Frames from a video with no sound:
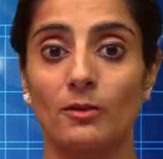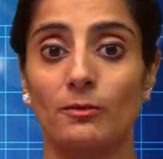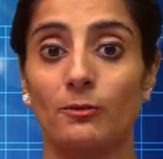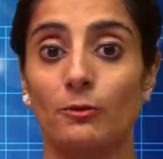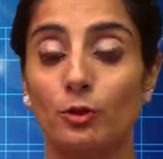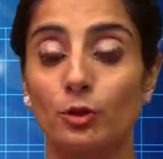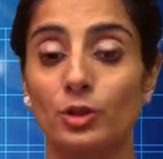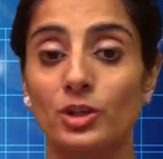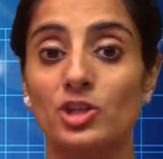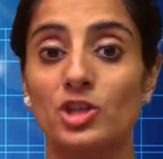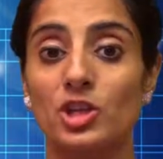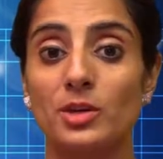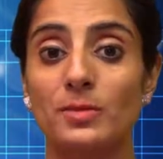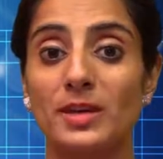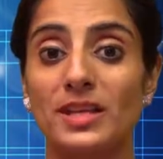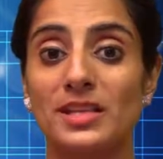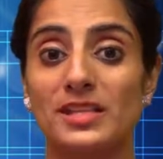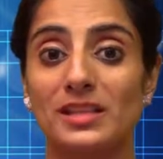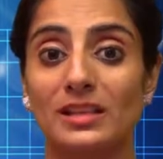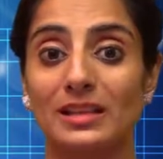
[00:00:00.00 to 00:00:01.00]

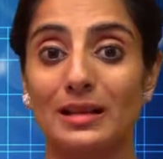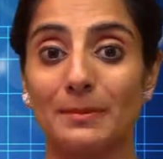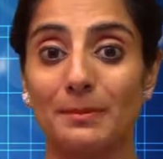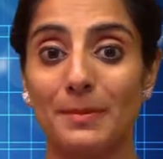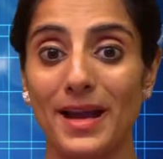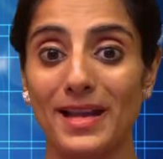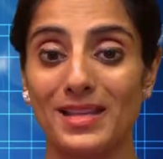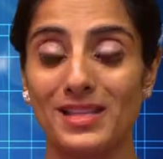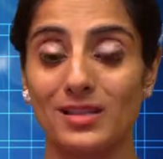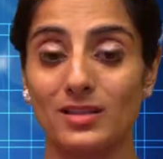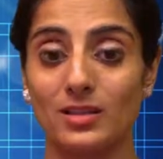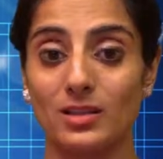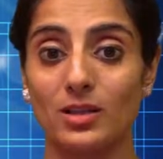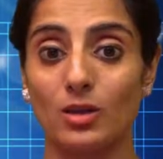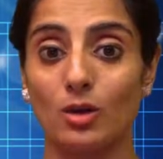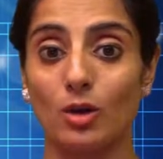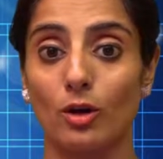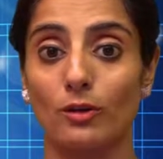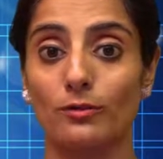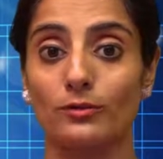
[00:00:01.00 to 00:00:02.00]
4GB is the
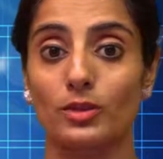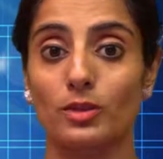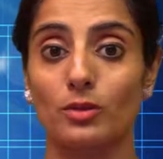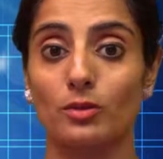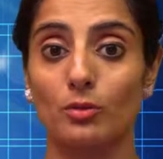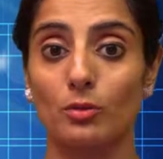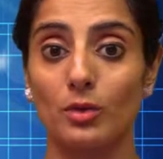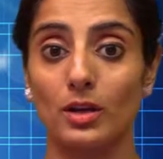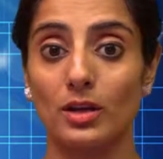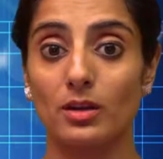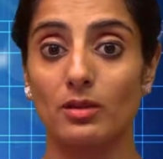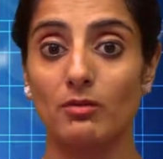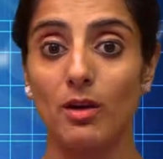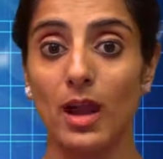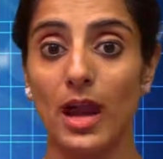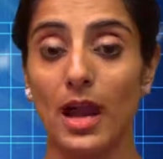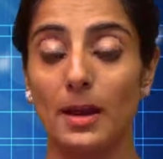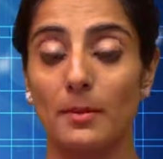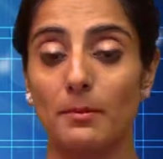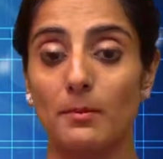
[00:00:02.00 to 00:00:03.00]
capacity of the
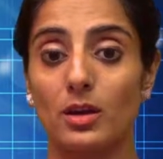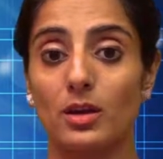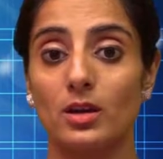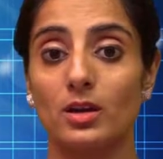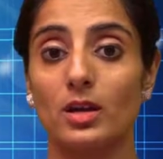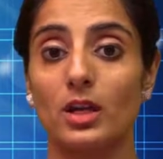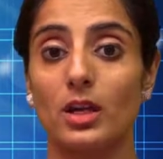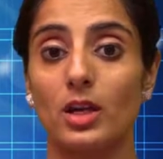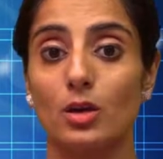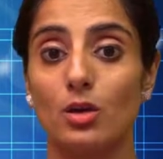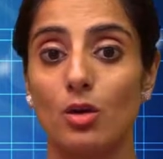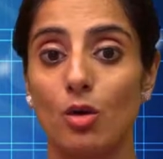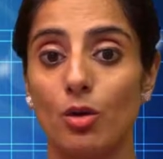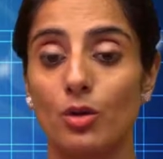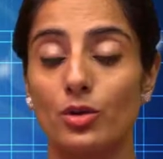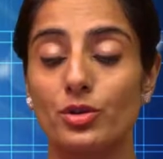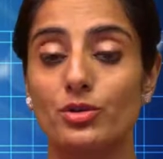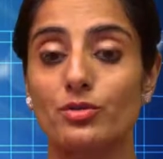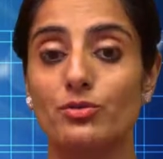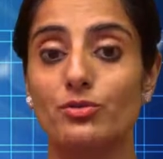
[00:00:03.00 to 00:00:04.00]
RAM in
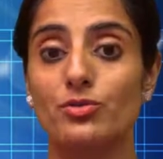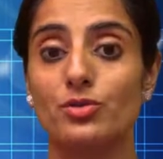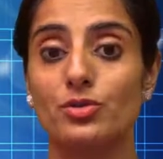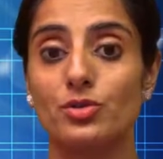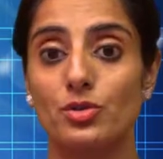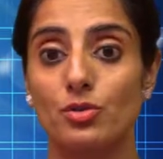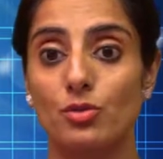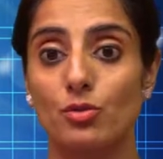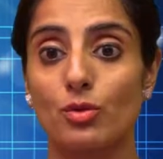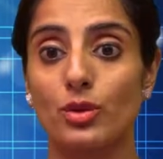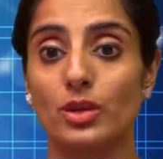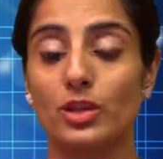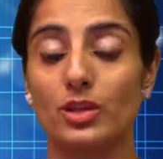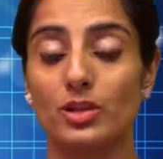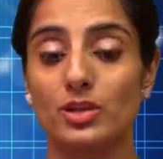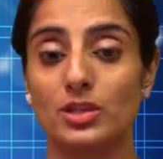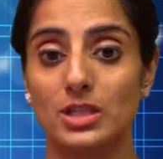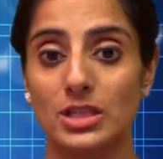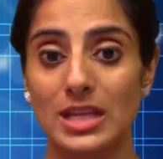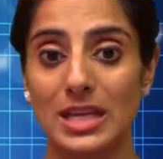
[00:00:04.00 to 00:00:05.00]
order to store the
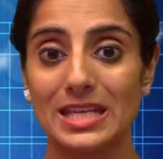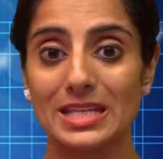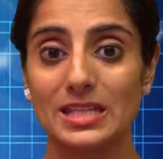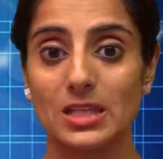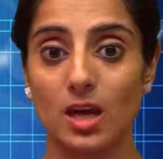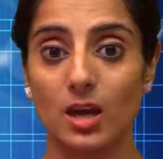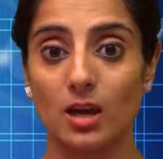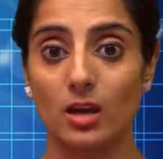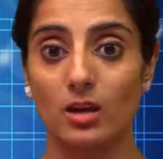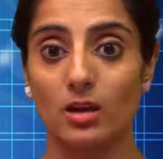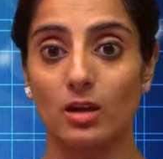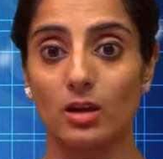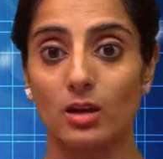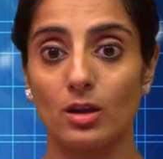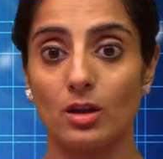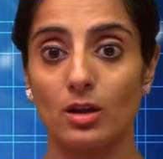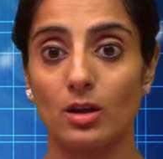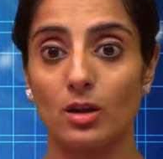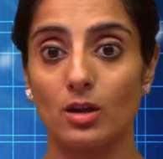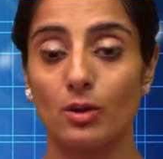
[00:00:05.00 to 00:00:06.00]
data
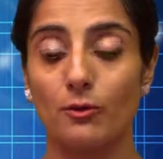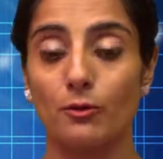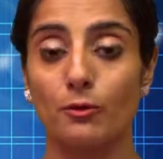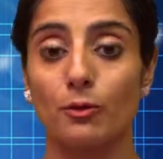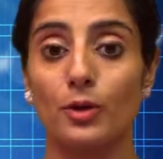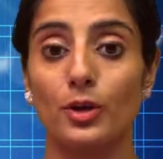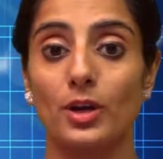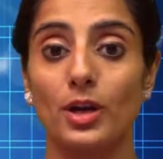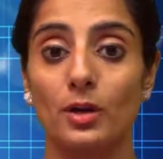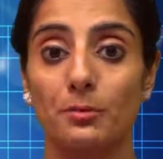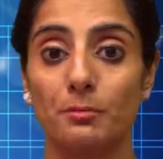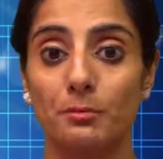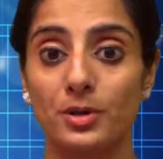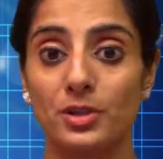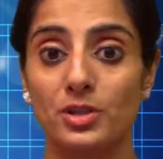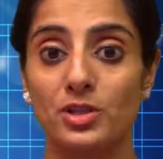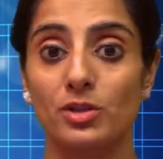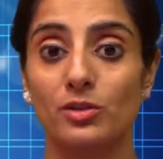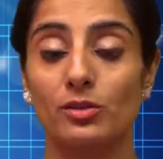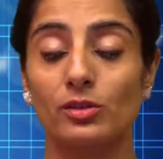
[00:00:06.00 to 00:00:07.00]
for a
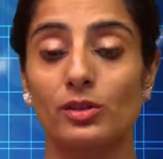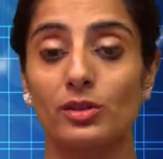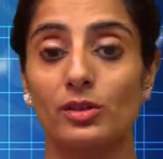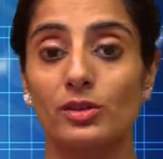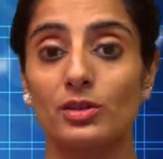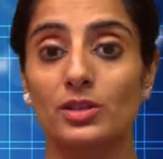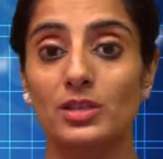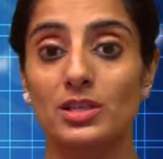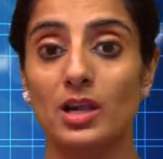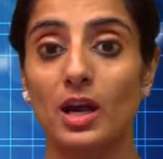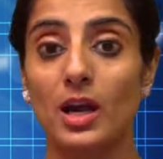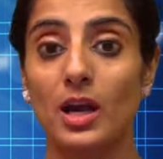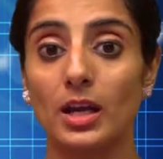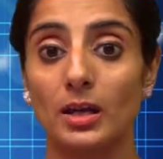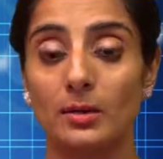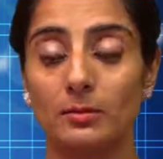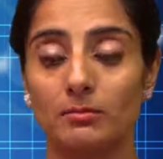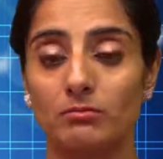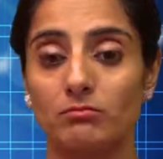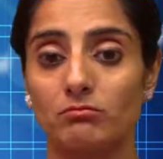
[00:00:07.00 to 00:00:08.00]
particular
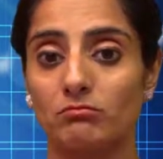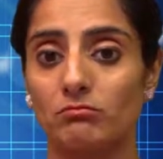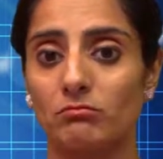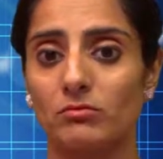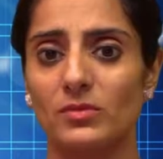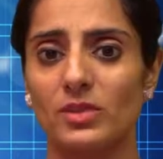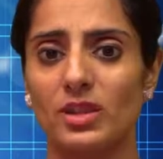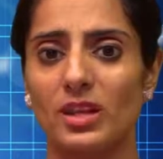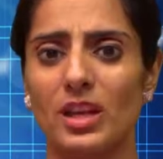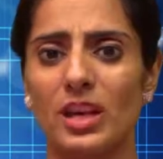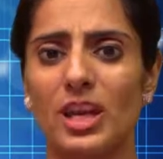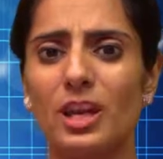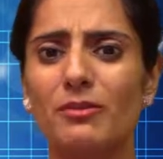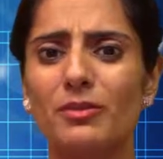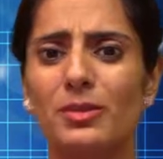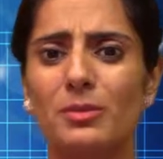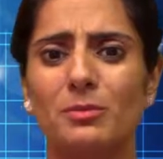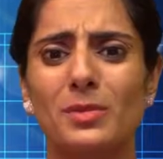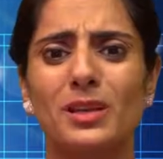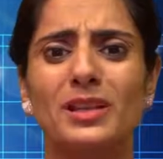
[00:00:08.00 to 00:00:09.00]
time,
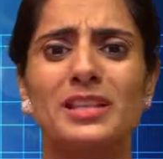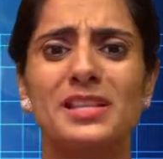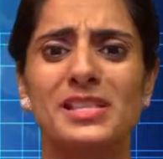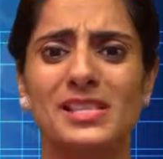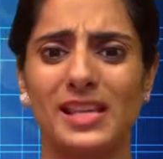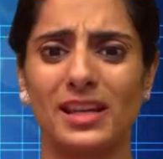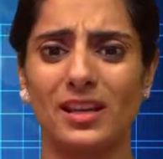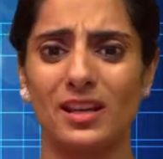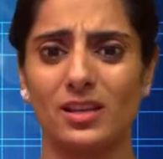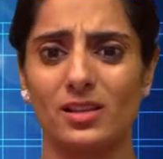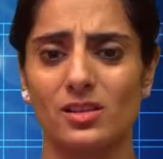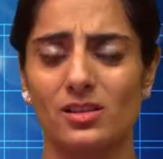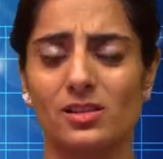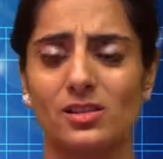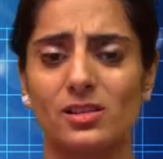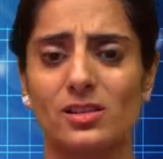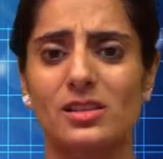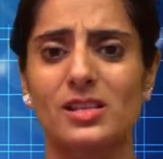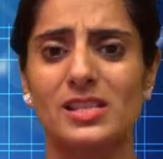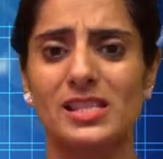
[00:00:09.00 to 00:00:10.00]
even
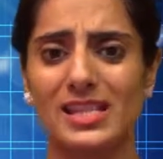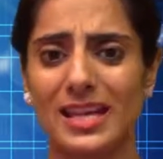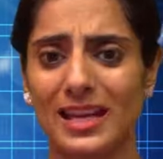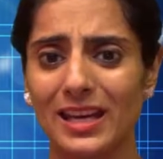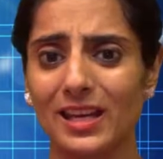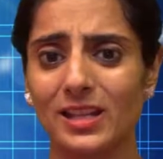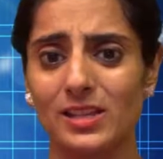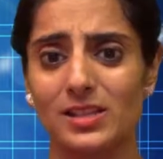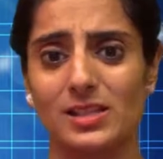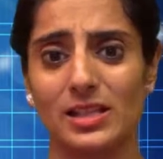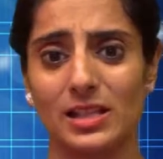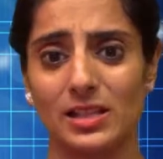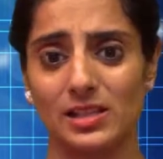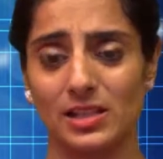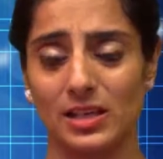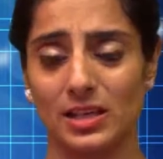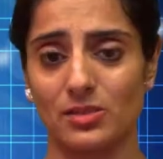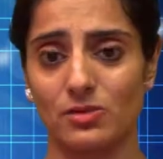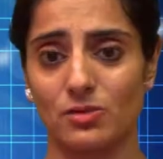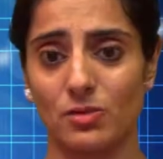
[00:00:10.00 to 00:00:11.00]
milliseconds, seconds,
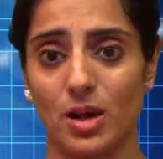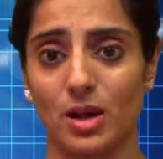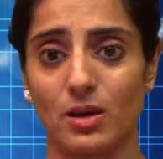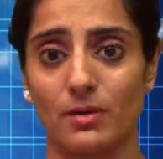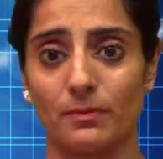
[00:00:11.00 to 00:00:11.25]
etc.